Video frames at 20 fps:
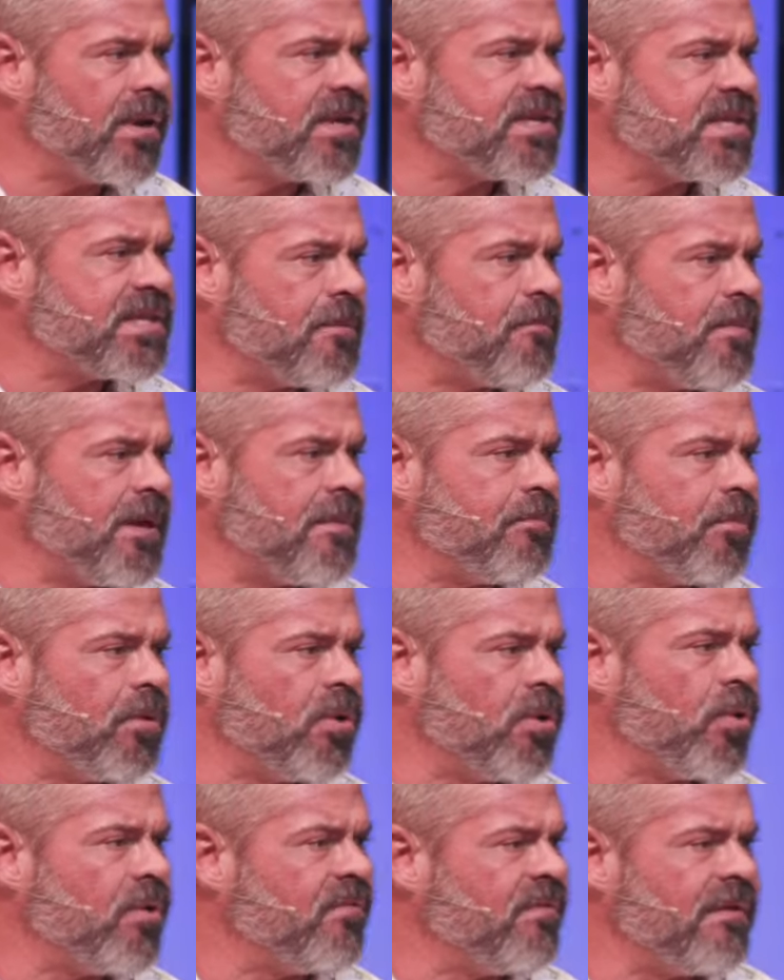I want to see
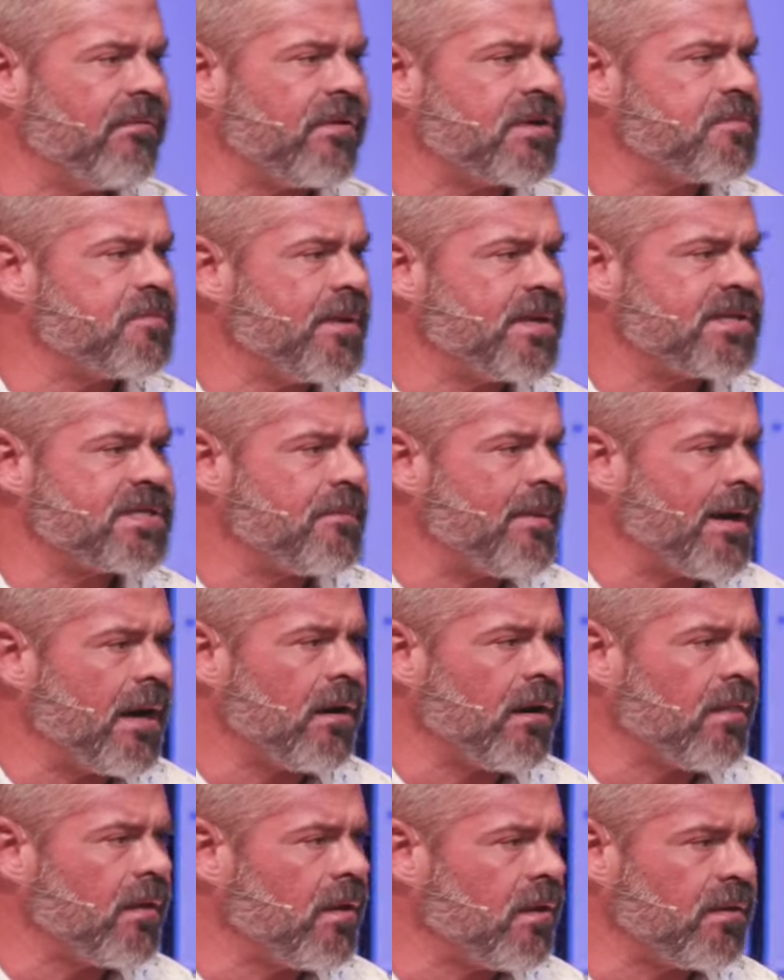people who have never
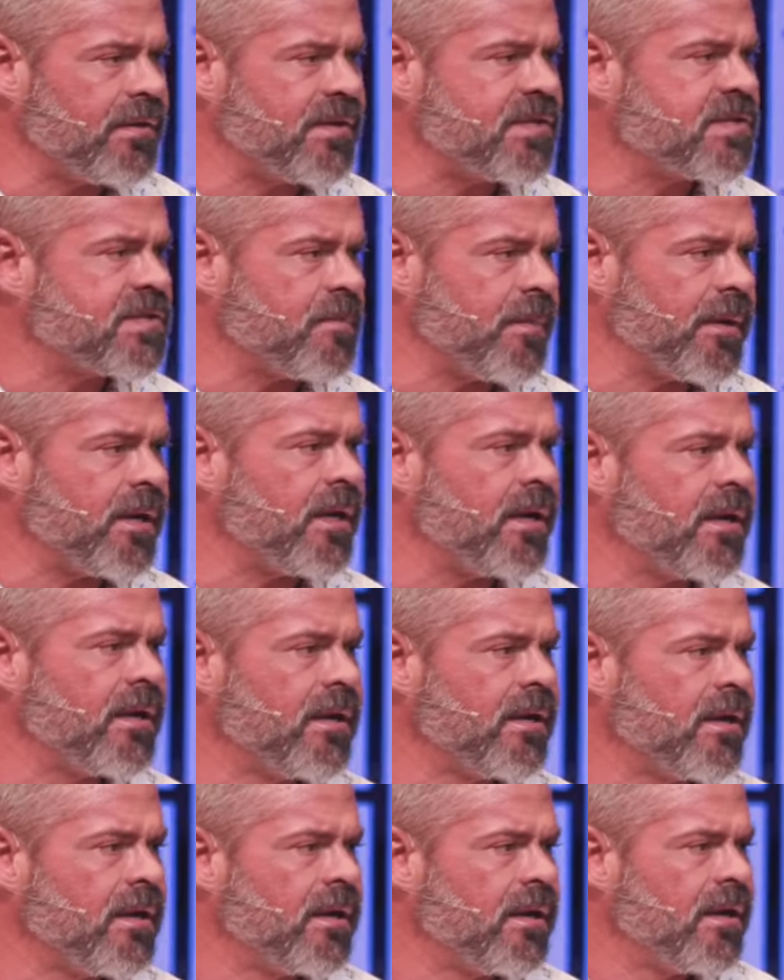experienced the power of the Holy
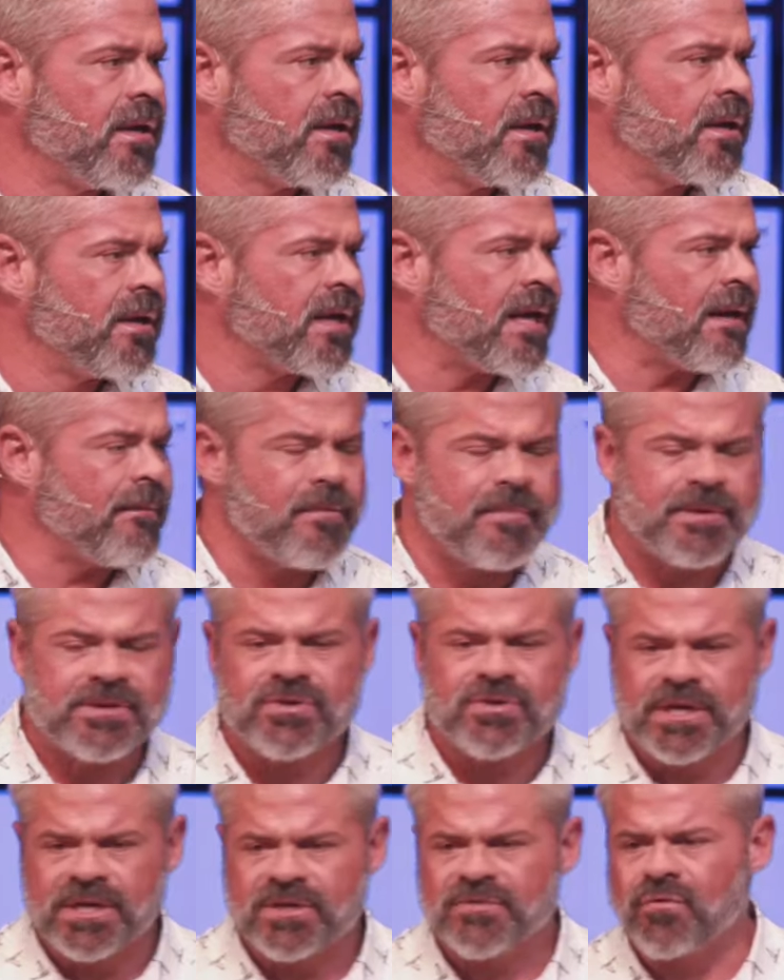Spirit
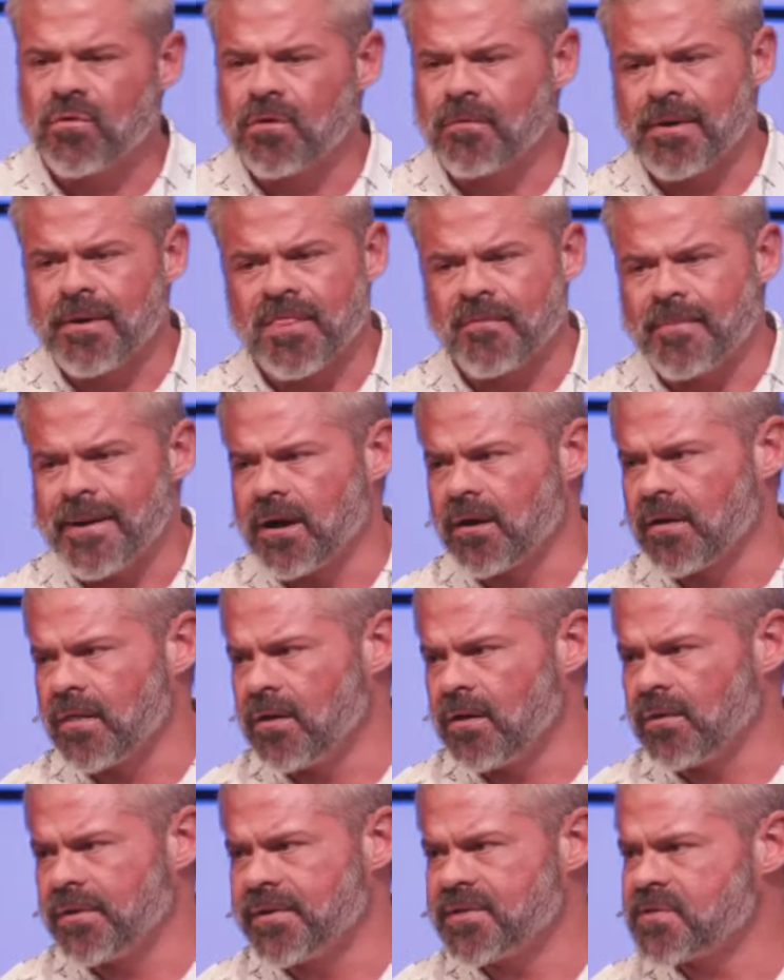Come and be transformed by the
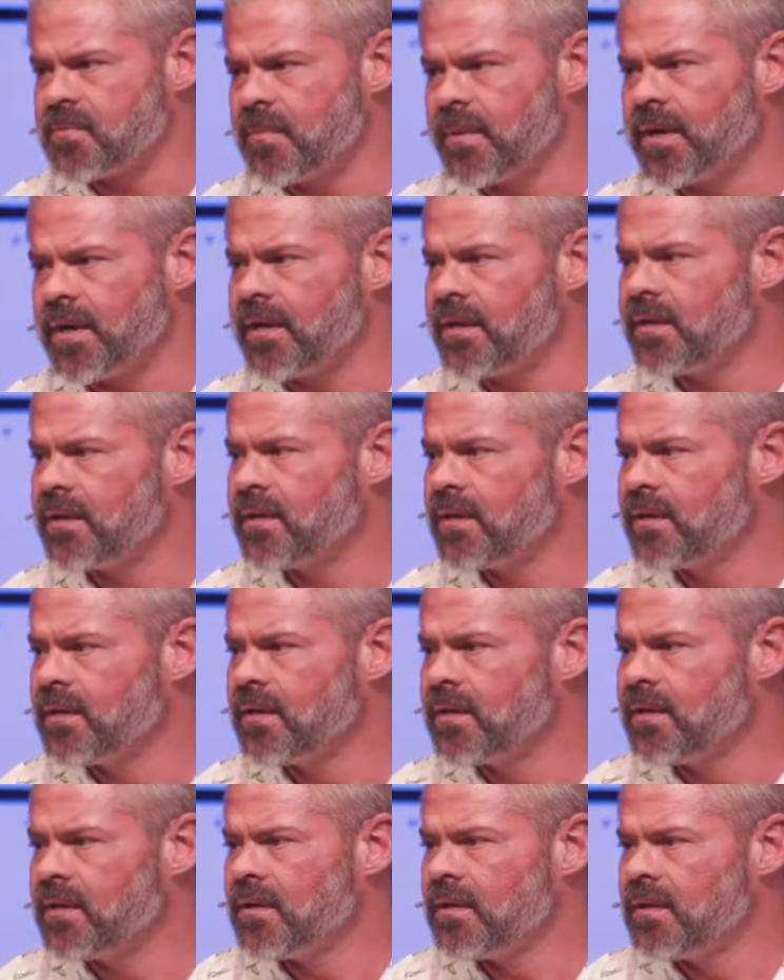power of the Holy Spirit.